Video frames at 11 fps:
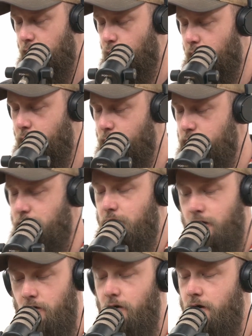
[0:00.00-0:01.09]
that when we're
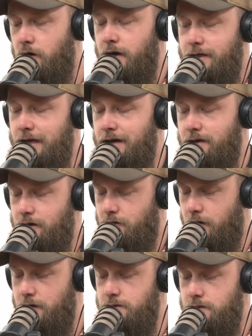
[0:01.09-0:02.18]
secure in our identity in
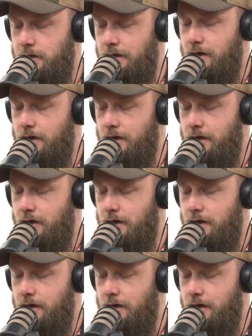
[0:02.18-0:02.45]
Christ,